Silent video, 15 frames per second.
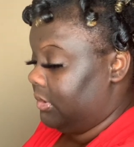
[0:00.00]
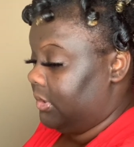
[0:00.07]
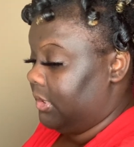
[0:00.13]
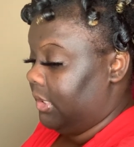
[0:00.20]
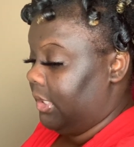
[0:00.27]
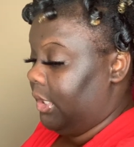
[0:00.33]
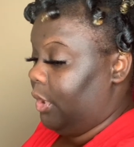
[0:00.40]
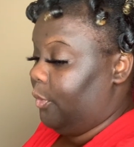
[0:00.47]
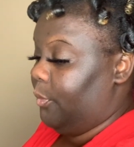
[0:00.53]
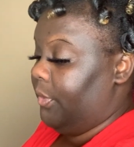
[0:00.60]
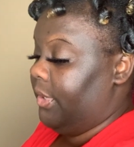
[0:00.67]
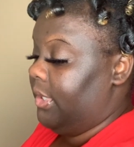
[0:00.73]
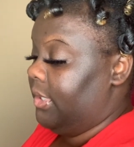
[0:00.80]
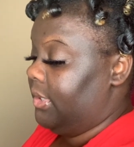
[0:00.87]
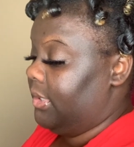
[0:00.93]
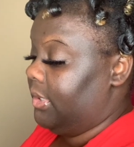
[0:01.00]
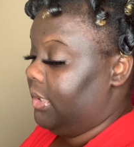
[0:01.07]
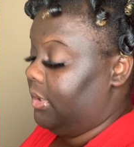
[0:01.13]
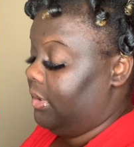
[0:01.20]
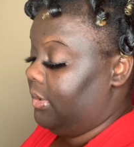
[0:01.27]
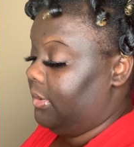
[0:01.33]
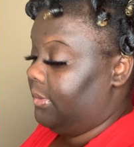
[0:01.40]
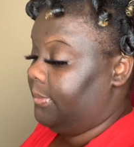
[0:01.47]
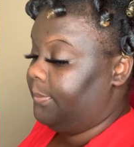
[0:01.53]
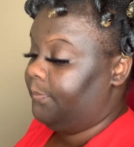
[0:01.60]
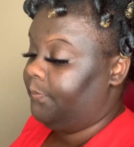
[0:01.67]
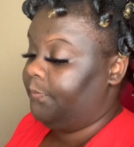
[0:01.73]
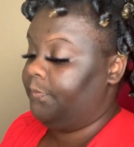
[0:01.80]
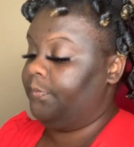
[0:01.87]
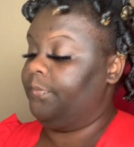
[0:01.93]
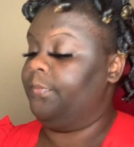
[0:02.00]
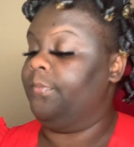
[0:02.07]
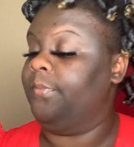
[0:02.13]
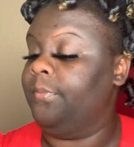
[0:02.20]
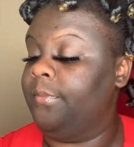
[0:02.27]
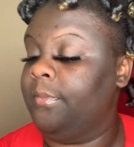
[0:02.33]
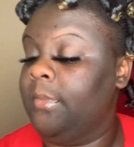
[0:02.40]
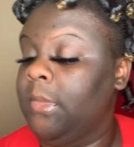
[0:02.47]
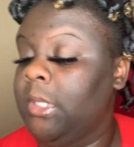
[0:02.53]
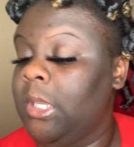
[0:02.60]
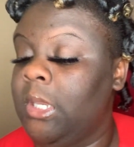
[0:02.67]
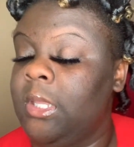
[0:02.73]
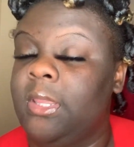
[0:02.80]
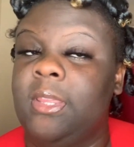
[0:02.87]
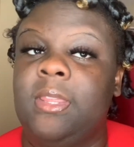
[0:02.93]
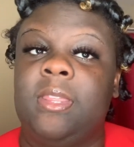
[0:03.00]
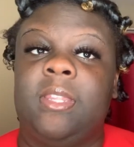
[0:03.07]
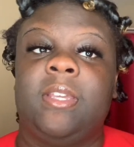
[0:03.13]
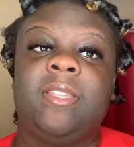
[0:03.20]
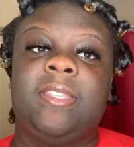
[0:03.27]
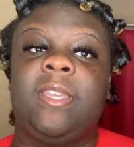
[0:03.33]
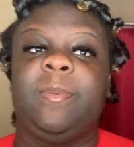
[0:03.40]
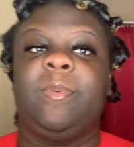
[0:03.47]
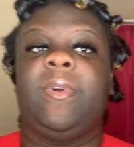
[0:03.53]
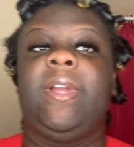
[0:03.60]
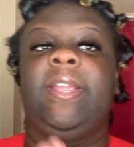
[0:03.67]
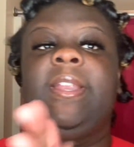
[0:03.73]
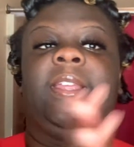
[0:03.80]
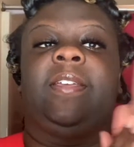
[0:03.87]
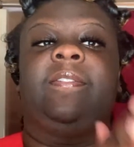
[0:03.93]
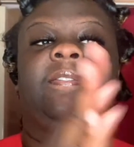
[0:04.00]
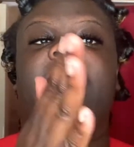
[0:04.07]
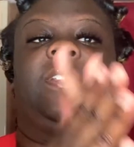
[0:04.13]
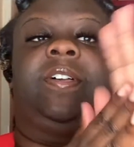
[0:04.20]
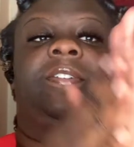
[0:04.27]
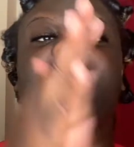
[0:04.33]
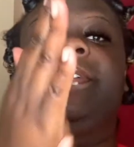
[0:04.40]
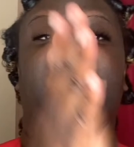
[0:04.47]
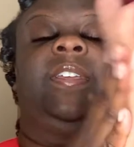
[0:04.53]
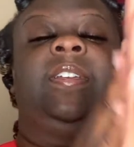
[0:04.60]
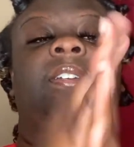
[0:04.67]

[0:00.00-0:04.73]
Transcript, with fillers: to help with um, the separating and fluffing